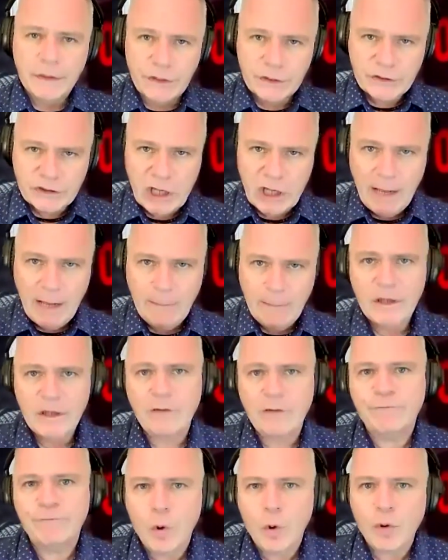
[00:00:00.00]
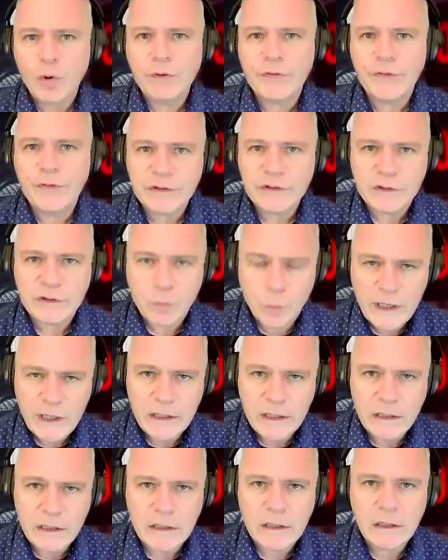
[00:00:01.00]
The topic for this
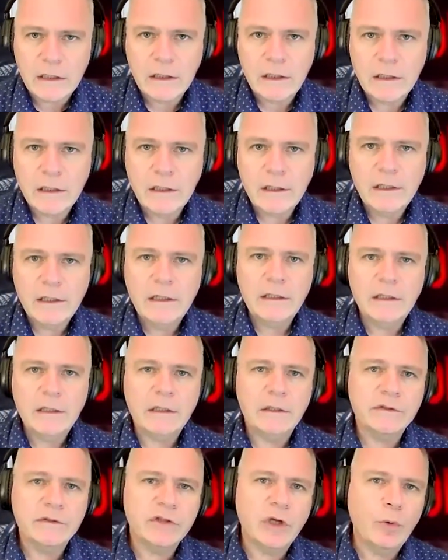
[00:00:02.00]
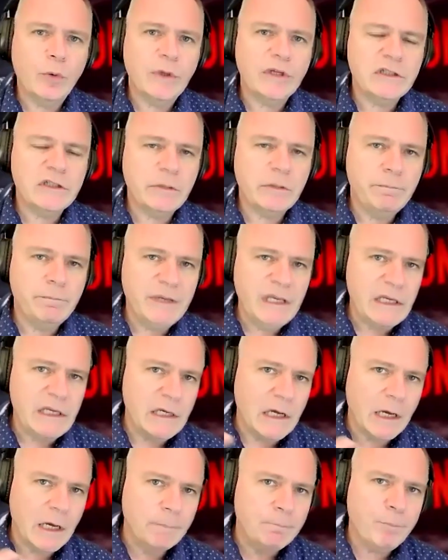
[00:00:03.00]
week is going to
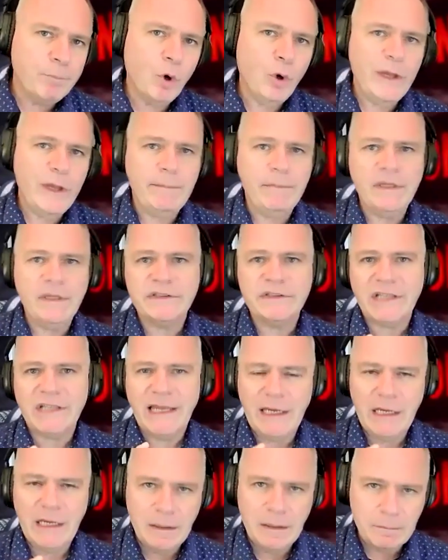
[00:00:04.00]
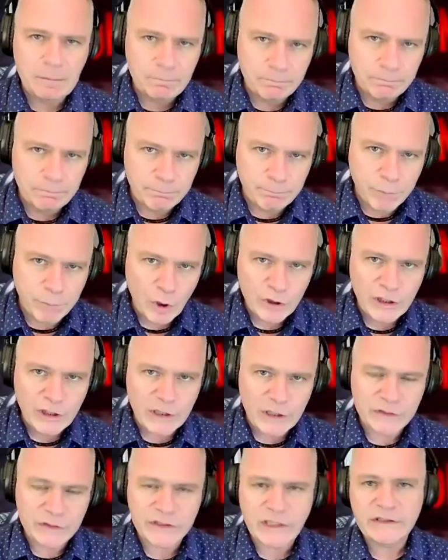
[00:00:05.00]
be appointments and
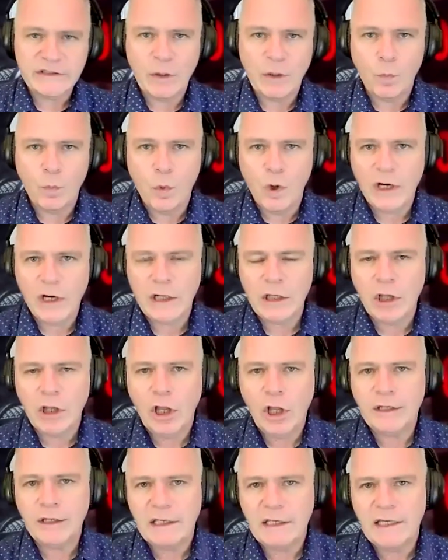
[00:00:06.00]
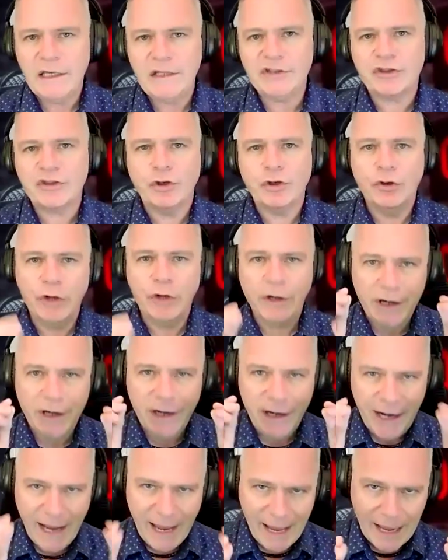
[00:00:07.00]
bookings. That's at 1 o'clock
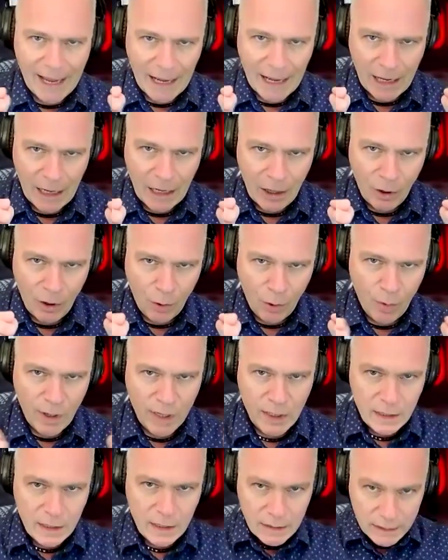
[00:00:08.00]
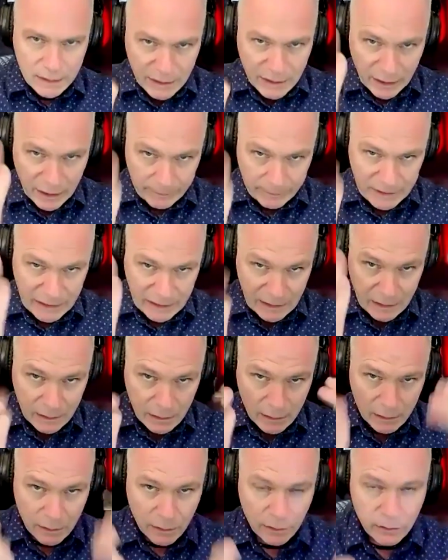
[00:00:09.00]
Eastern. Now, come
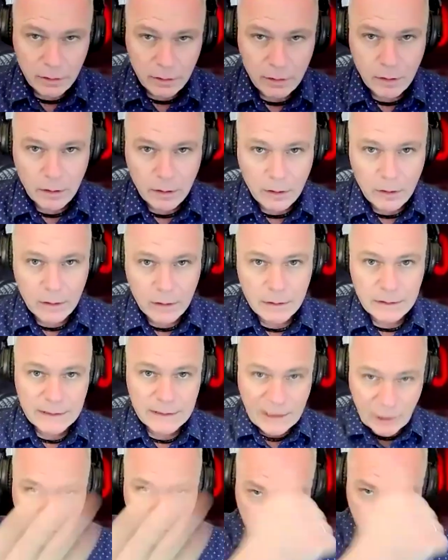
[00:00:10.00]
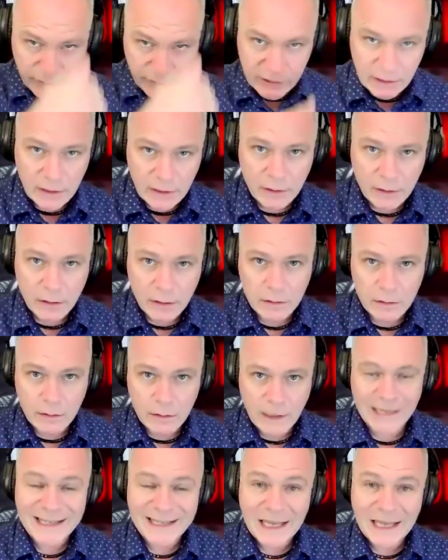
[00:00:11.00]
here. Get over here.
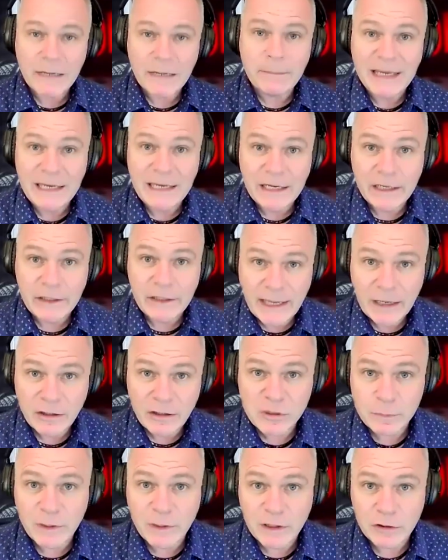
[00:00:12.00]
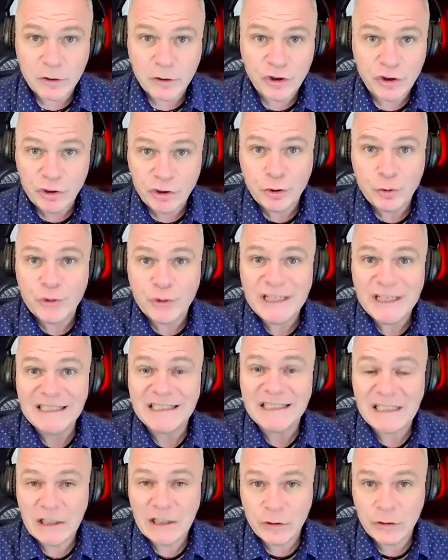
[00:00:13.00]
I got to make an announcement. You
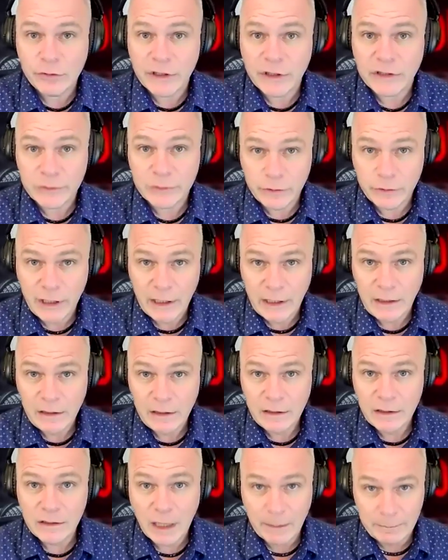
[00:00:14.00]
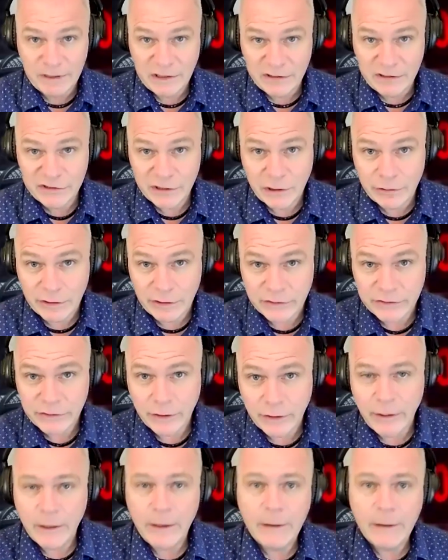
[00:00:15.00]
need to hear this, okay? I'm being serious.